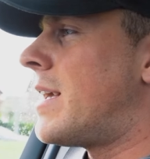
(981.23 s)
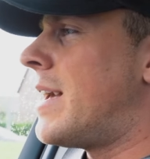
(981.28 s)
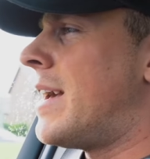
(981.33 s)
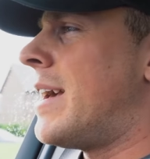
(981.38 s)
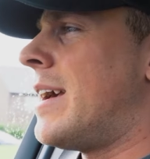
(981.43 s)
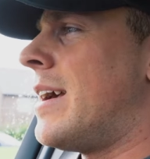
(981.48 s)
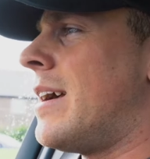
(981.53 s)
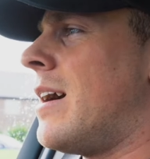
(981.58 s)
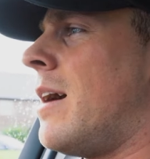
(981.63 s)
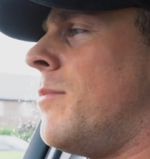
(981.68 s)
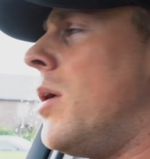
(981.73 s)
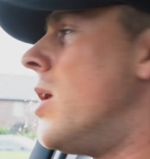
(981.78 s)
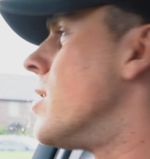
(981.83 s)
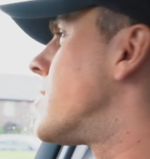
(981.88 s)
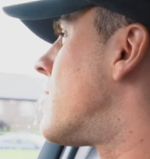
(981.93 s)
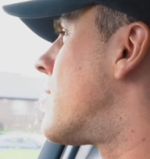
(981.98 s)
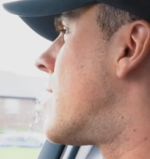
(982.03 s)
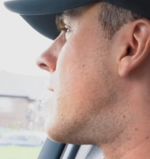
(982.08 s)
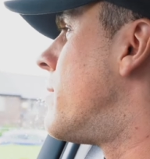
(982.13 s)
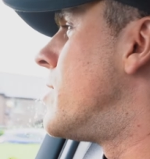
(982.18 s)
Uh, I'm
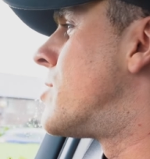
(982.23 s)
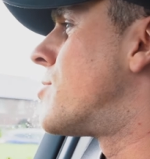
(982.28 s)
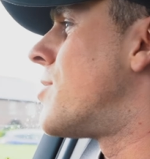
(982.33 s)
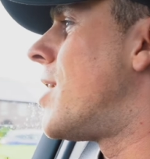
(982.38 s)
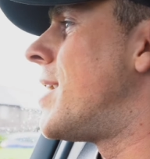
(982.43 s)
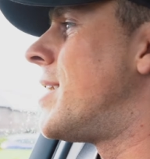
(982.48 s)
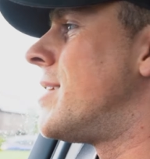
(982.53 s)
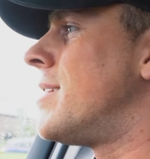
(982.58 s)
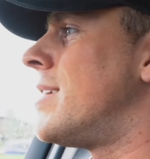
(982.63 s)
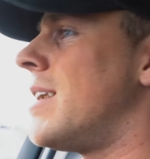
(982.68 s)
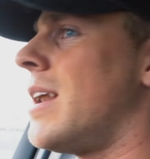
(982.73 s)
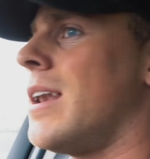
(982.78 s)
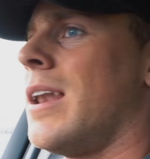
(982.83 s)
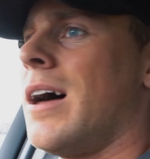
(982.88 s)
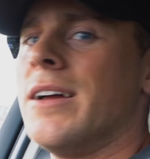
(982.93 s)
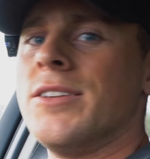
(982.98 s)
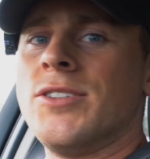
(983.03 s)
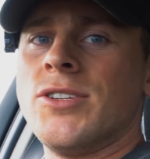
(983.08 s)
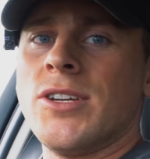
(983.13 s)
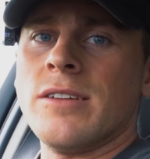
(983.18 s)
also going to be training in a
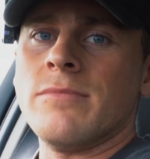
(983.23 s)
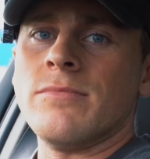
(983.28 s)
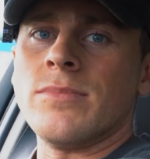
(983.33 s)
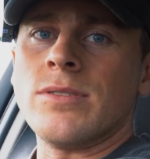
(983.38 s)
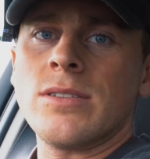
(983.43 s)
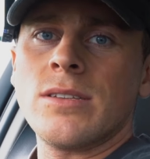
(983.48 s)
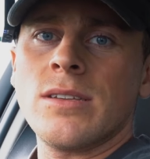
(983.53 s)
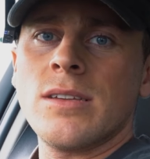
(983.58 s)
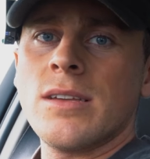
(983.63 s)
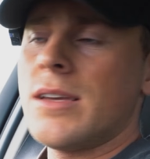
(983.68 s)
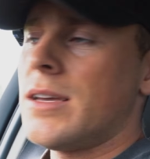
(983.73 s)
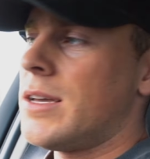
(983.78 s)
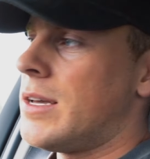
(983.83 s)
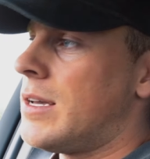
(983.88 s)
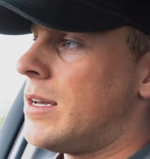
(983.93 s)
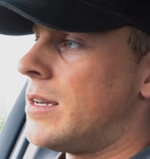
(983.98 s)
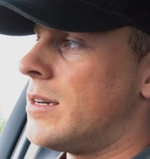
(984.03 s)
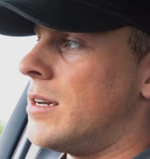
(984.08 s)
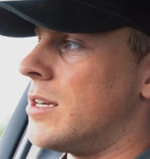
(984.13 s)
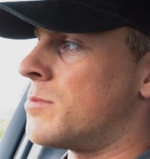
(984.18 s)
lot of gyms
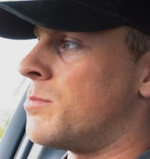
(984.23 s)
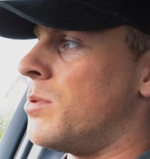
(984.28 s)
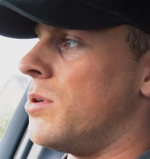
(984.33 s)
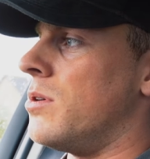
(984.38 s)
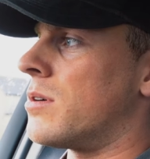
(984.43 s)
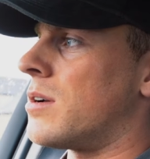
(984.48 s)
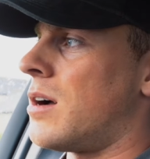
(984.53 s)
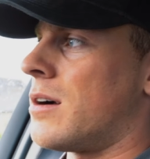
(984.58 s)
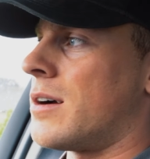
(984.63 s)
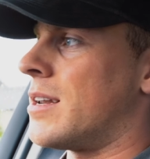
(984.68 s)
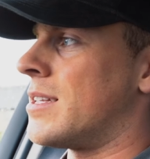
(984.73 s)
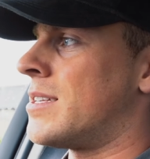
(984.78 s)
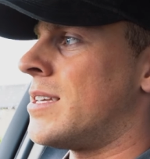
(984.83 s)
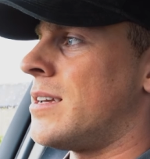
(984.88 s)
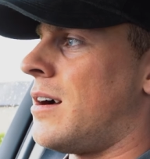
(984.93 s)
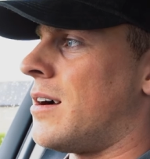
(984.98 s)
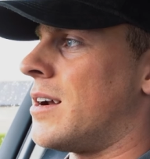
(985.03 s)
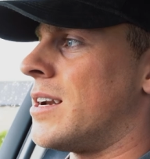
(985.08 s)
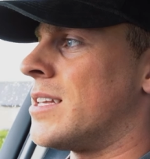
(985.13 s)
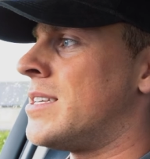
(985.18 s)
this bulk. I'm going
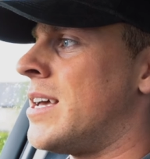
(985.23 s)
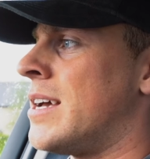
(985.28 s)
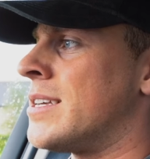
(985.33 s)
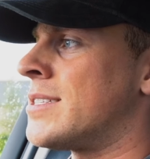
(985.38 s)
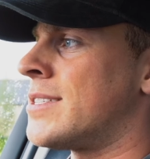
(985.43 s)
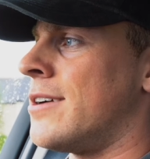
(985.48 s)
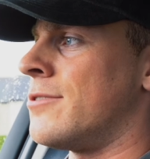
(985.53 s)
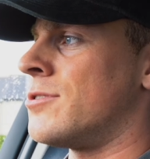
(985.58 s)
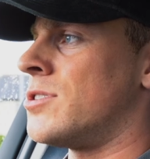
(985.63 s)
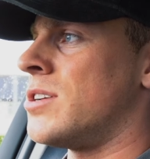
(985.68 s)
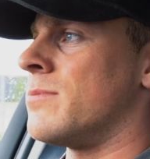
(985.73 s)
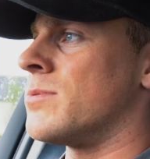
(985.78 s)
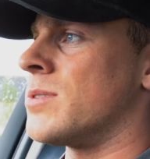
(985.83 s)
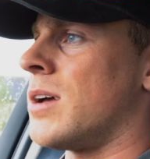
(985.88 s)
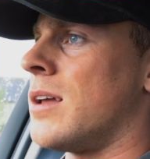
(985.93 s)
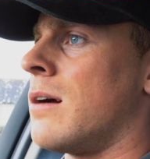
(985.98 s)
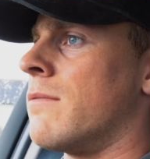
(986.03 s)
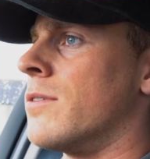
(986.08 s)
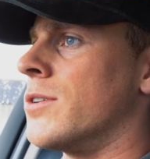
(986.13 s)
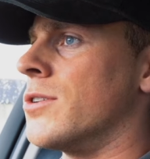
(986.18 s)
to I'm going to test out gyms
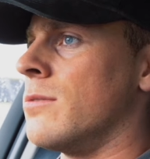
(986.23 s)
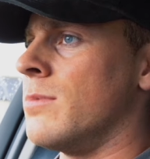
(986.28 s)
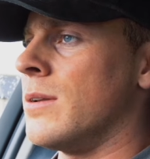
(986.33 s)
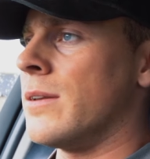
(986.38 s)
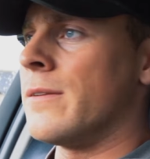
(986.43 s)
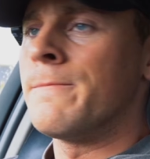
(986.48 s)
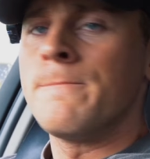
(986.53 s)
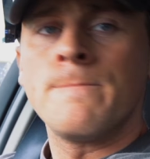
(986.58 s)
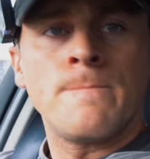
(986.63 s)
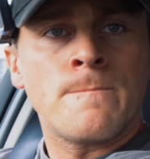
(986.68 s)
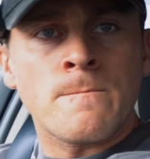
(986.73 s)
all over Dublin.